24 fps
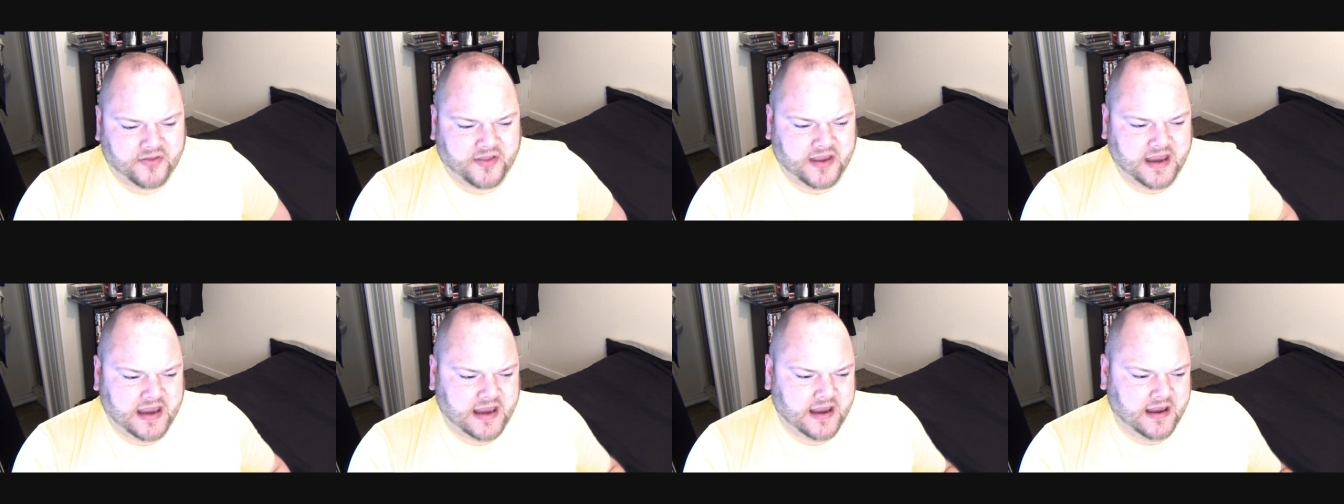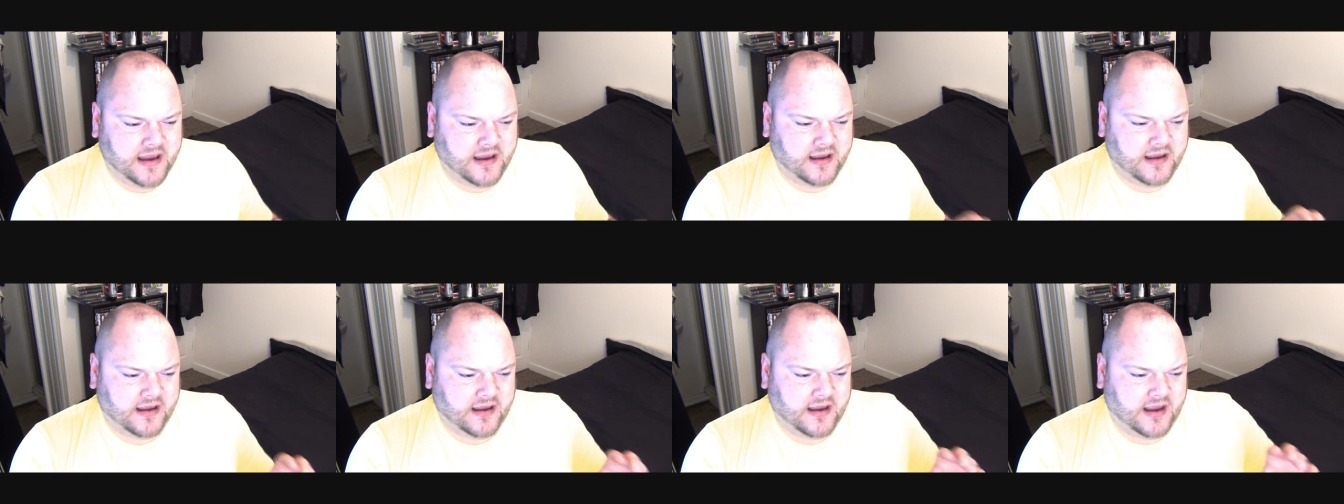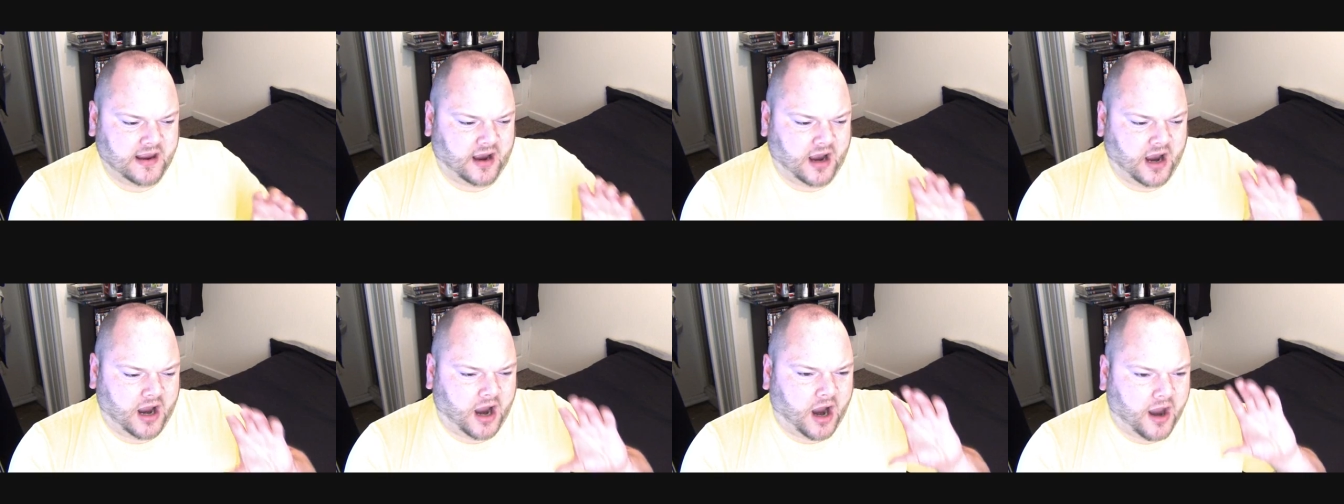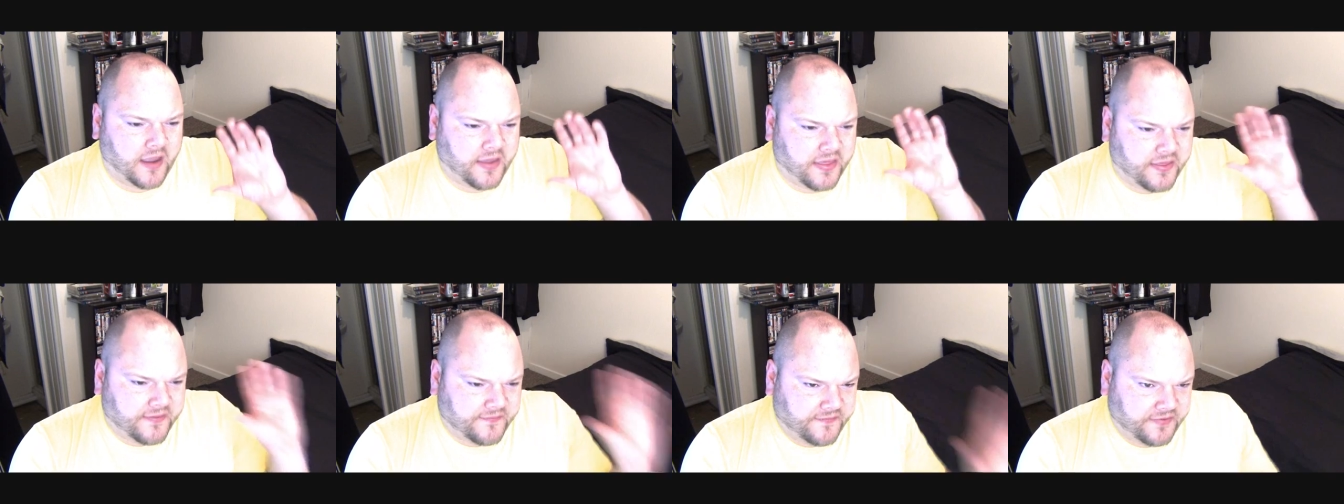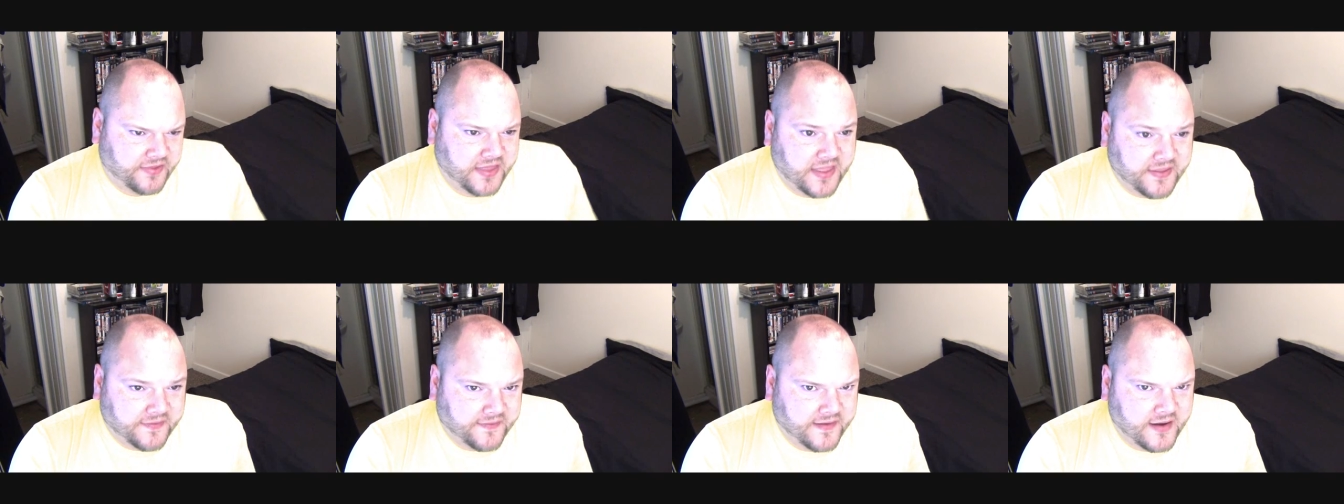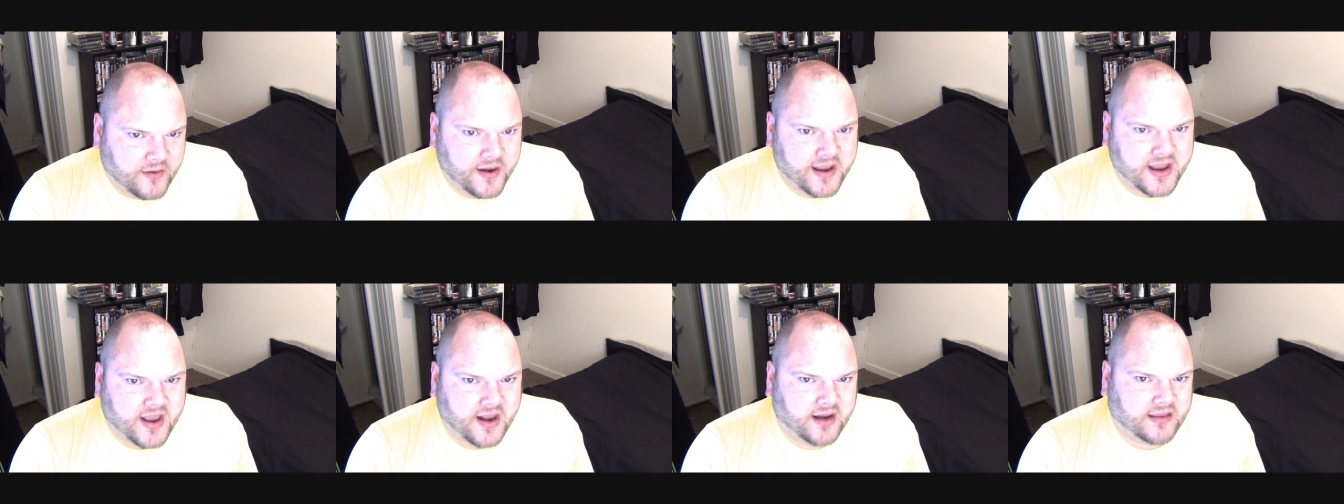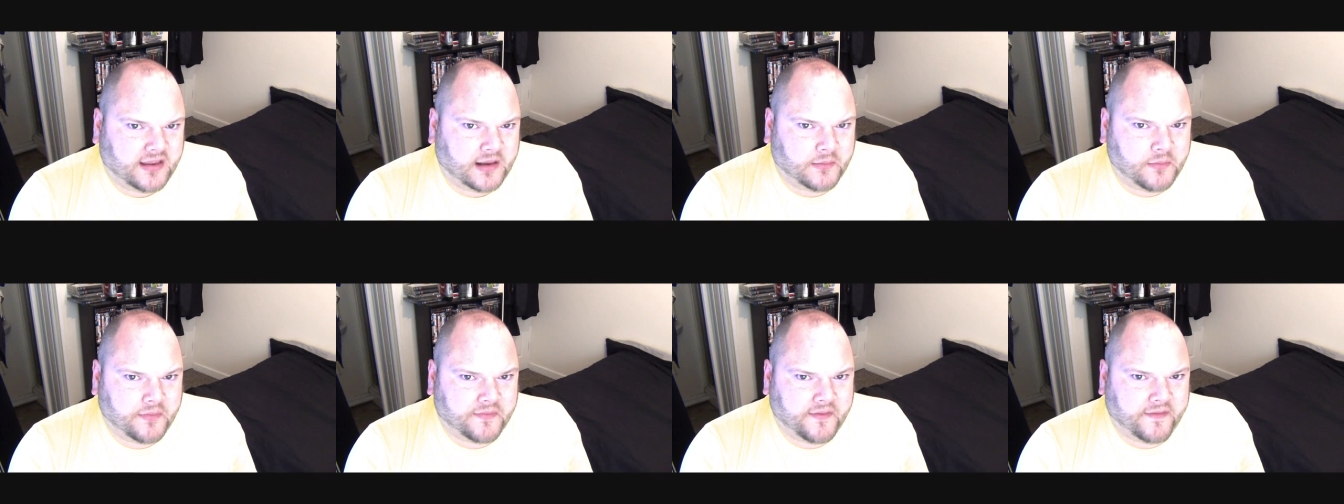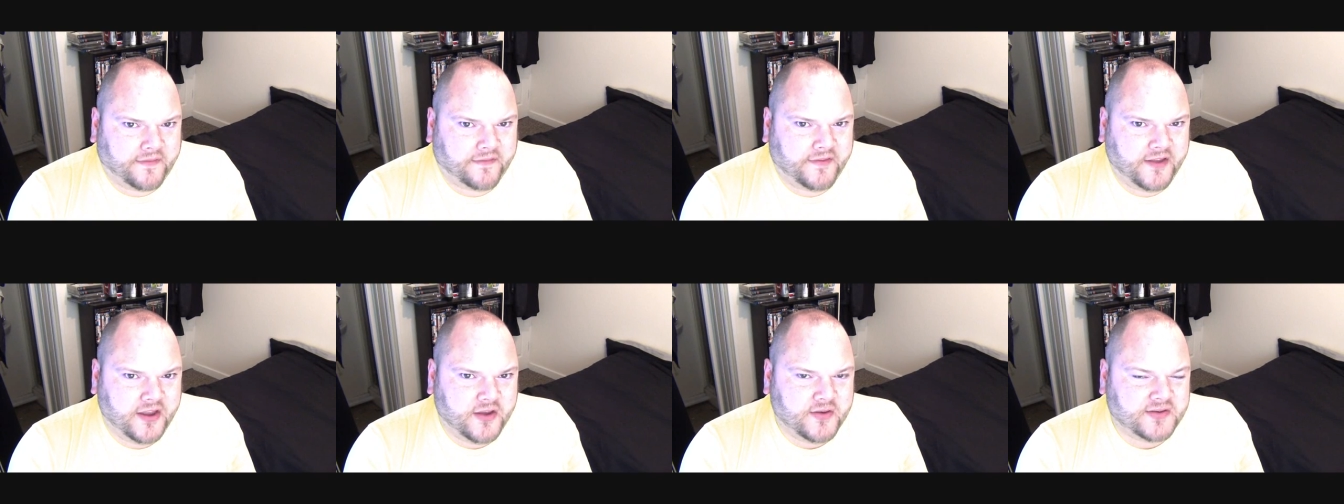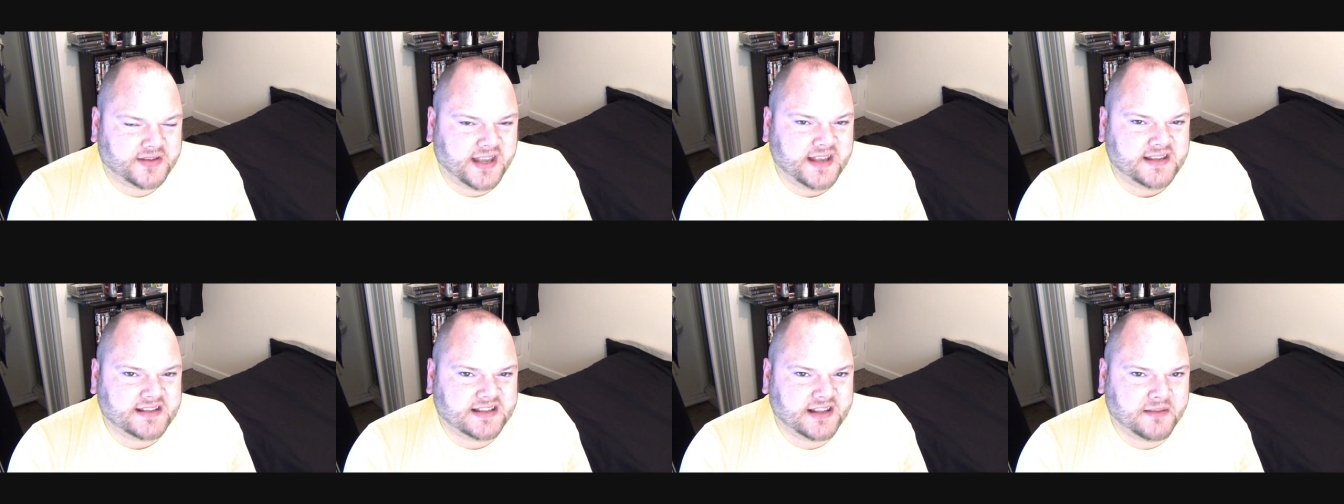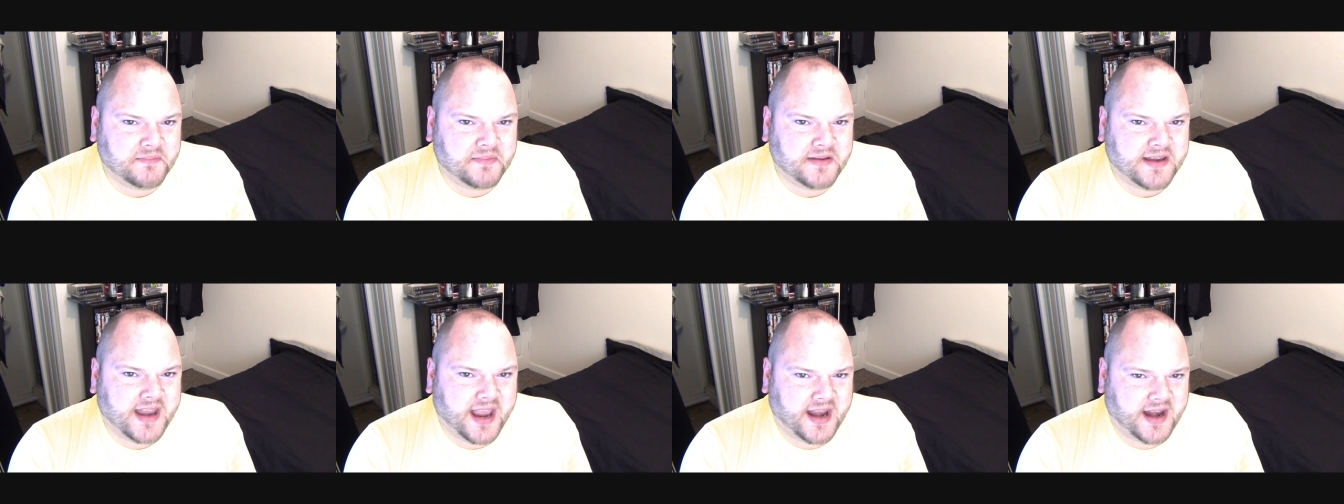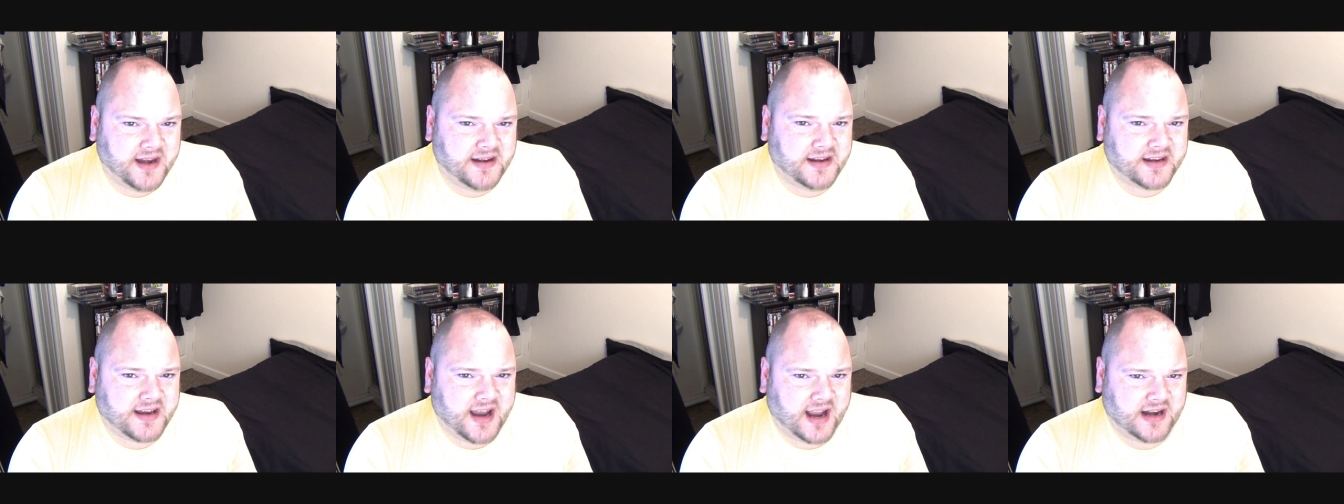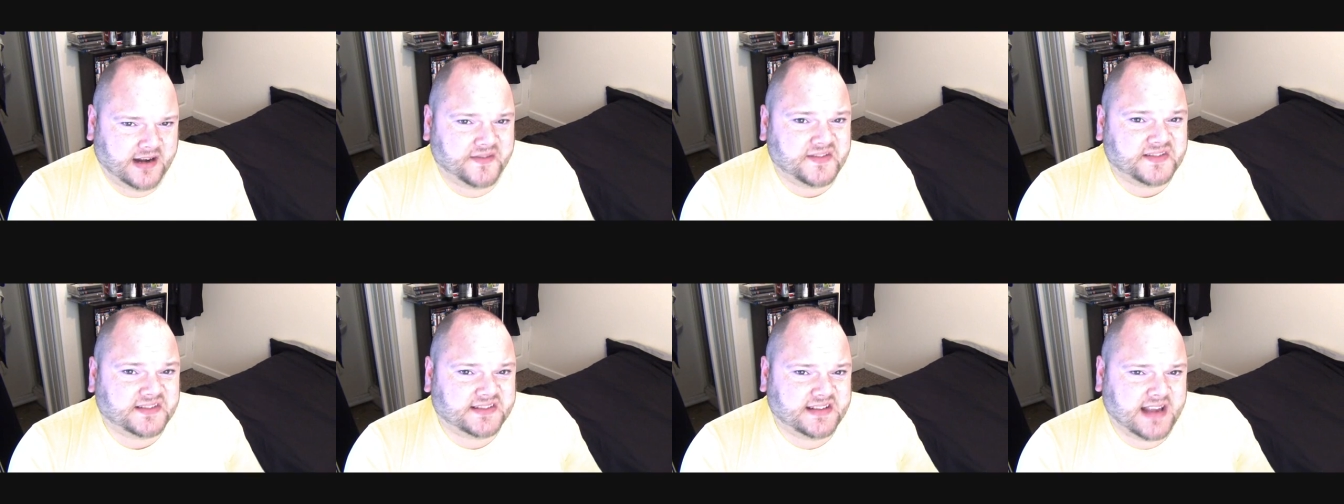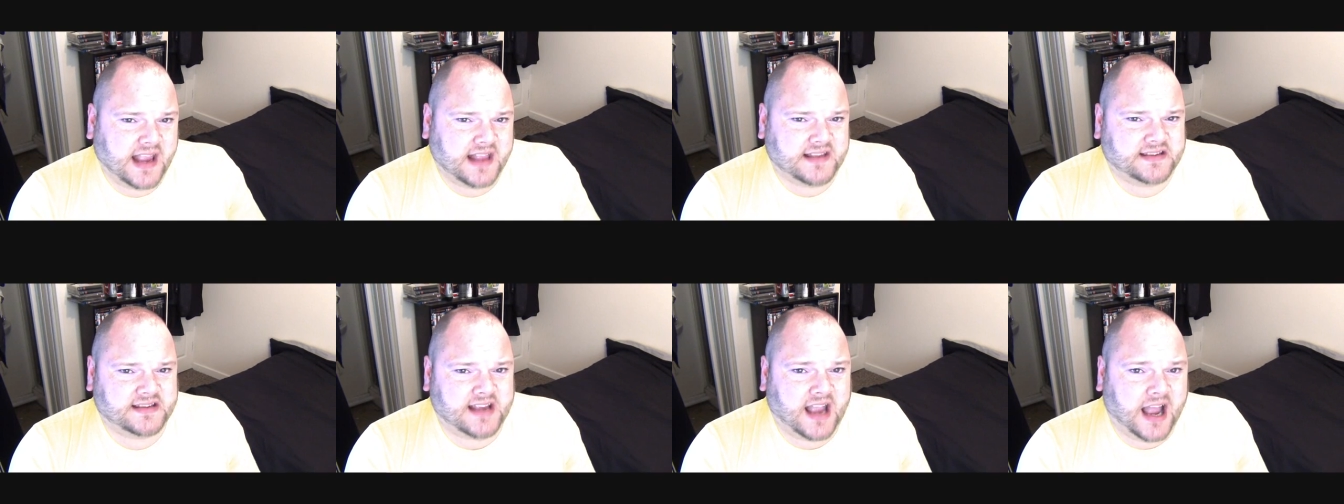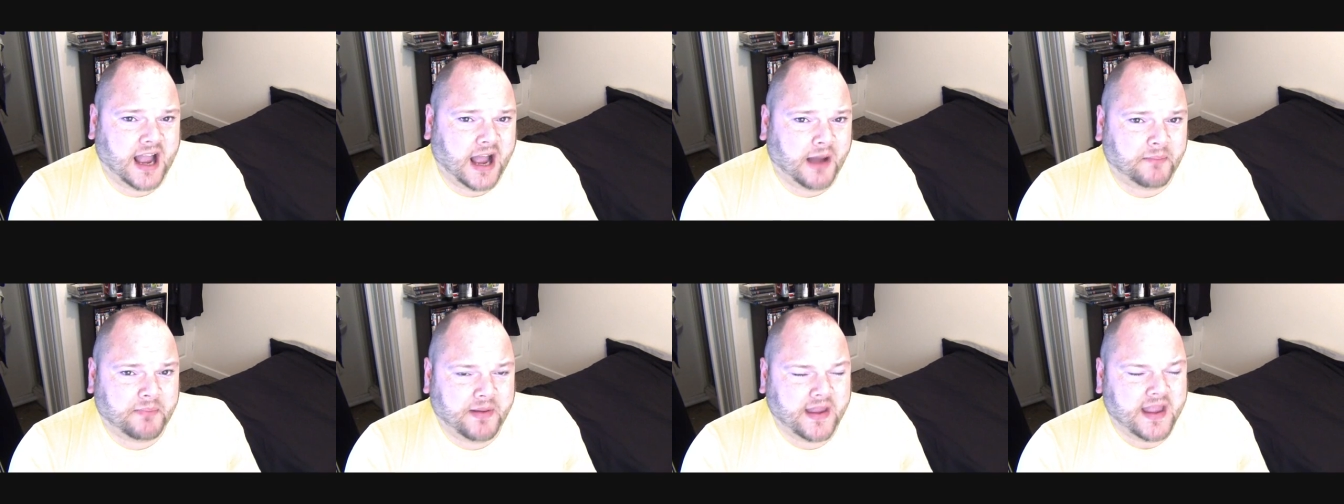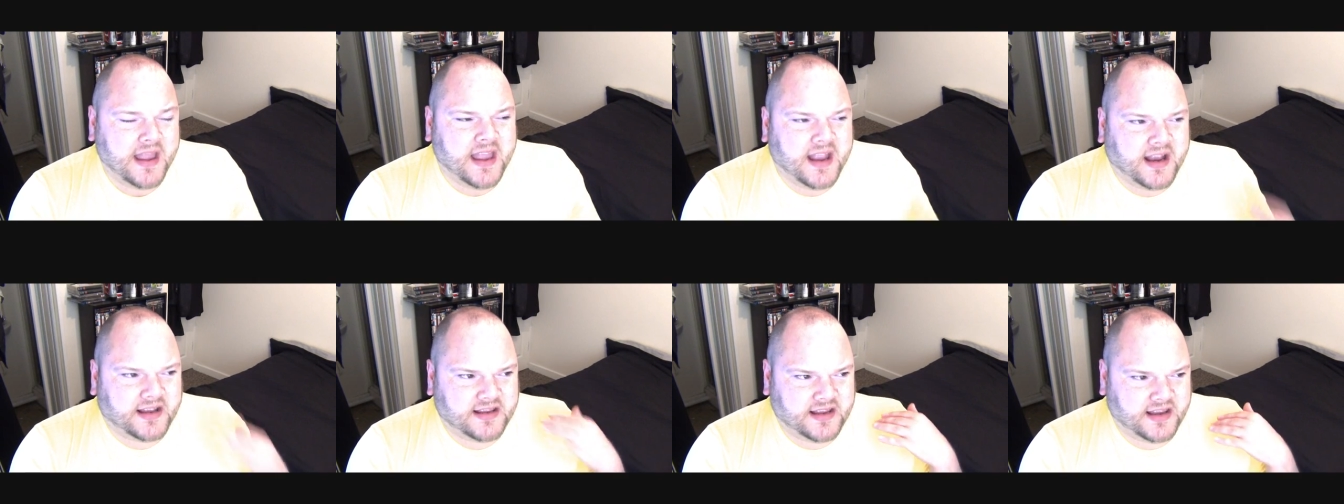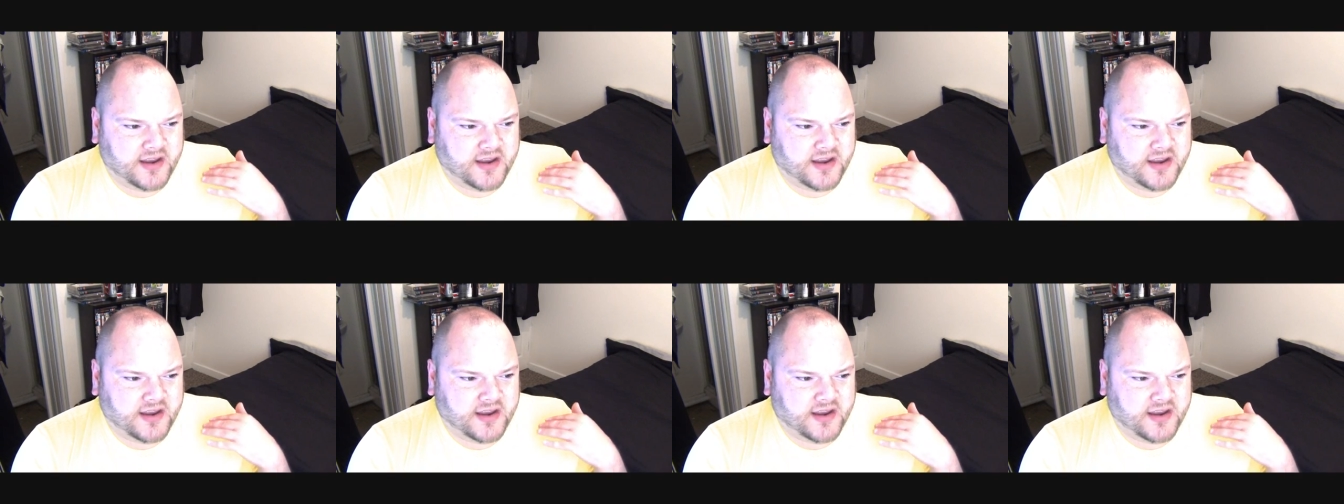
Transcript: the I, feel it could have done with a few things at the beginning to kind of set up because